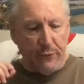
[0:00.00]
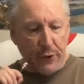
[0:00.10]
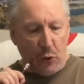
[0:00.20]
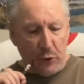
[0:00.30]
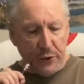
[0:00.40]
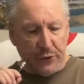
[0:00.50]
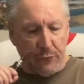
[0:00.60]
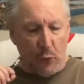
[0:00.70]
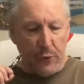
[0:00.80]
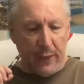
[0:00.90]
the course
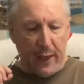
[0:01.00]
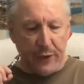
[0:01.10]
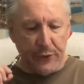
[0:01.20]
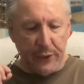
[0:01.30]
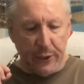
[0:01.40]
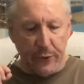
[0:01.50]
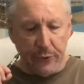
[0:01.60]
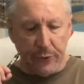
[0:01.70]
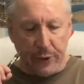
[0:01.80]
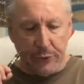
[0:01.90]
of 4,000
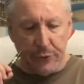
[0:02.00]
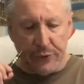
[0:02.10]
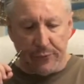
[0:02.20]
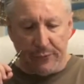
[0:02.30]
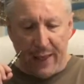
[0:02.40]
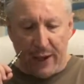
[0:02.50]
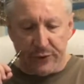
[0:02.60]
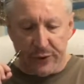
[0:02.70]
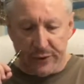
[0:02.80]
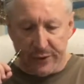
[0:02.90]
years, hundreds of
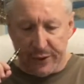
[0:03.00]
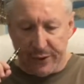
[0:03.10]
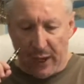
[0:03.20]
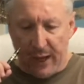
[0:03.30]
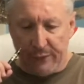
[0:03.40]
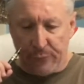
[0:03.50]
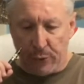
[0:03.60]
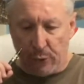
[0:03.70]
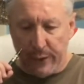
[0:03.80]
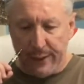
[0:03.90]
thousands had died for
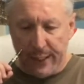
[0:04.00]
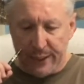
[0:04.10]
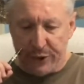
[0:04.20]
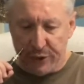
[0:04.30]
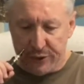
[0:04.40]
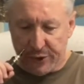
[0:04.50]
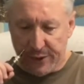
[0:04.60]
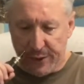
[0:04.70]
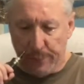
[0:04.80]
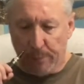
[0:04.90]
great nations
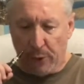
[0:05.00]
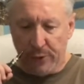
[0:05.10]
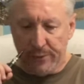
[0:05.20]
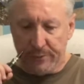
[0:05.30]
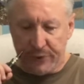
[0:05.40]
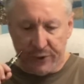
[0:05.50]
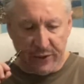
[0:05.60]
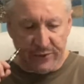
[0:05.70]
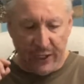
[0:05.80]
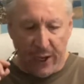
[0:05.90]
that had burned
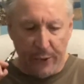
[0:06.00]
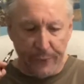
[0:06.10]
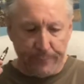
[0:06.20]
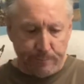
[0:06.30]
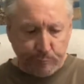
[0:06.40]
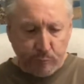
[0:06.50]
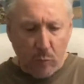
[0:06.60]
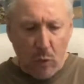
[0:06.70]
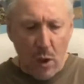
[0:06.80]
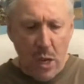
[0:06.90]
themselves out.
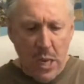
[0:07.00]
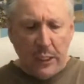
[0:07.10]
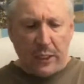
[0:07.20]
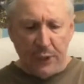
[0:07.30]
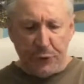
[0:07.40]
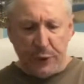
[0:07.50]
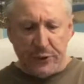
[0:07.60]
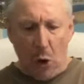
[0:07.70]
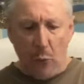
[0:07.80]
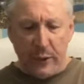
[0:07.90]

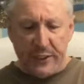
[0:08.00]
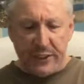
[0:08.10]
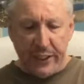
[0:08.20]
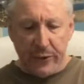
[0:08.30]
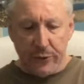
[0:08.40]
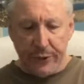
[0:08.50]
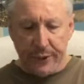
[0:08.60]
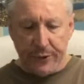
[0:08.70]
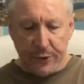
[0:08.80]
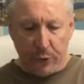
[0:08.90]
Countries always
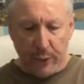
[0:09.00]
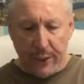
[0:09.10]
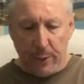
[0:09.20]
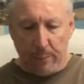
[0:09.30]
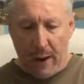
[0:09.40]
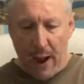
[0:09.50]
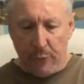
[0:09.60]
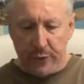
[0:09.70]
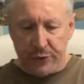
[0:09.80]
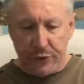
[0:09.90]
yielded to greater
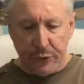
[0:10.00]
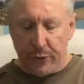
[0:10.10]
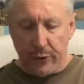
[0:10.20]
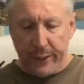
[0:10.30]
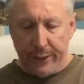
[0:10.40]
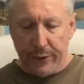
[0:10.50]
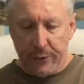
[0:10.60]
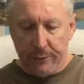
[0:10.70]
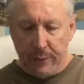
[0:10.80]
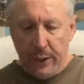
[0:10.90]
powers sooner or
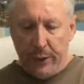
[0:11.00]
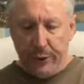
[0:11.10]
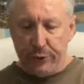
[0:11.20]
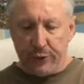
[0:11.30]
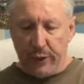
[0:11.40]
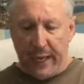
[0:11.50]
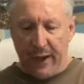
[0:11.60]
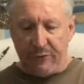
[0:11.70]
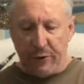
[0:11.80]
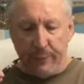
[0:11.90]
later, usually
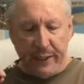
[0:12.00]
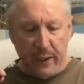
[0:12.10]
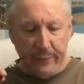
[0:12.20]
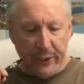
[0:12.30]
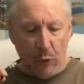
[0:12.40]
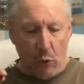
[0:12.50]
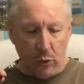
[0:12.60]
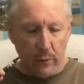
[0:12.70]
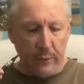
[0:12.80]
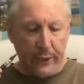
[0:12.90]
after becoming
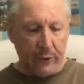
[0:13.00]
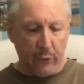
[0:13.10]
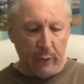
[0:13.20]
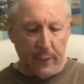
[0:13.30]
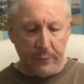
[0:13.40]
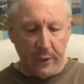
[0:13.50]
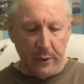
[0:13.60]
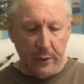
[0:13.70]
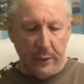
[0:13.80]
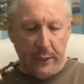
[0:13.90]
horribly corrupt.
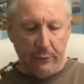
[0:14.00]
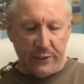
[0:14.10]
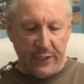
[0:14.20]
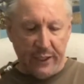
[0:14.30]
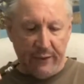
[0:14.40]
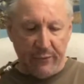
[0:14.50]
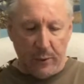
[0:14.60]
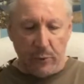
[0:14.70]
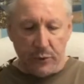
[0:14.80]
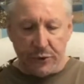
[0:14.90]
It was
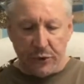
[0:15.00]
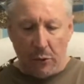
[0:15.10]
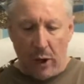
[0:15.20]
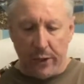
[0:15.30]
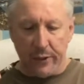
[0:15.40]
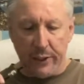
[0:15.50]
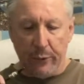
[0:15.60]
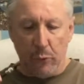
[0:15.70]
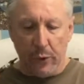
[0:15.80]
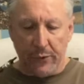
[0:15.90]
inevitable, so hardly
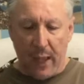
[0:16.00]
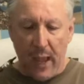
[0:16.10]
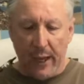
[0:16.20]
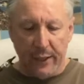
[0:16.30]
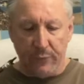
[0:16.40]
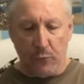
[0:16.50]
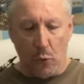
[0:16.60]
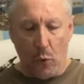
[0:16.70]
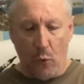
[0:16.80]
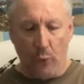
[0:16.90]
worth dying
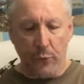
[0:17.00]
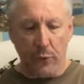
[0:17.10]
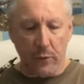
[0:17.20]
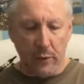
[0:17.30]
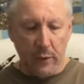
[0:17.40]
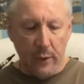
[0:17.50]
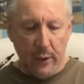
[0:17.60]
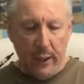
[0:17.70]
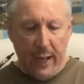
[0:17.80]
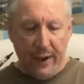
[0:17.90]
over.
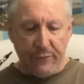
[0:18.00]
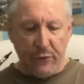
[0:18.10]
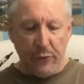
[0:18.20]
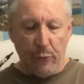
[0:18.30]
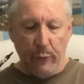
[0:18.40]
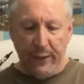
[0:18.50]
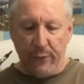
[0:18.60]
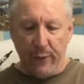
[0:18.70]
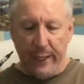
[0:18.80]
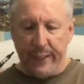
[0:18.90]
After the
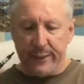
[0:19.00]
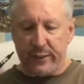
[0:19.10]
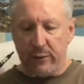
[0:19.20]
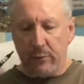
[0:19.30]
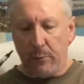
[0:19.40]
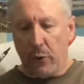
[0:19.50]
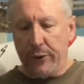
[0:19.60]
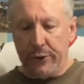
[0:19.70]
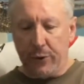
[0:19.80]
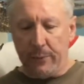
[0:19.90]
wreath-laying
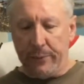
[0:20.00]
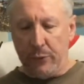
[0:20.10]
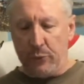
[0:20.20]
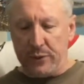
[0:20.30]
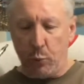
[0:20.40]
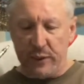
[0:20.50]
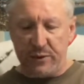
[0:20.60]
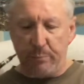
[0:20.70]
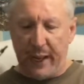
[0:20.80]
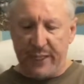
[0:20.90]
ceremony, Durbin was
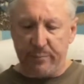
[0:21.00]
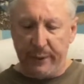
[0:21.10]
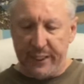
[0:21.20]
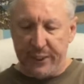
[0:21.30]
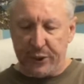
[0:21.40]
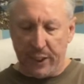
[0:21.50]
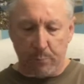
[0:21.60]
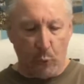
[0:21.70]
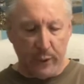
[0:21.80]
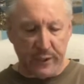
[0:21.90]
whisked past many
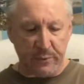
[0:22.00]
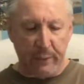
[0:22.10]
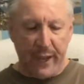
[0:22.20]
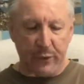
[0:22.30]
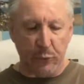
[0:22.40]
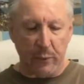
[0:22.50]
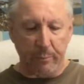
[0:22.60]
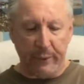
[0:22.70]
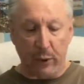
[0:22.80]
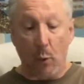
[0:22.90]
checkpoints back to her
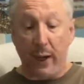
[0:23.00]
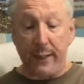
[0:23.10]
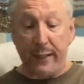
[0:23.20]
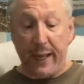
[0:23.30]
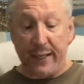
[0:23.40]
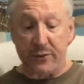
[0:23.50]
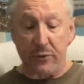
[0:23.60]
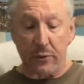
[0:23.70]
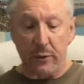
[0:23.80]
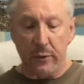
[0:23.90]
big white
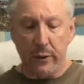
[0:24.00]
castle.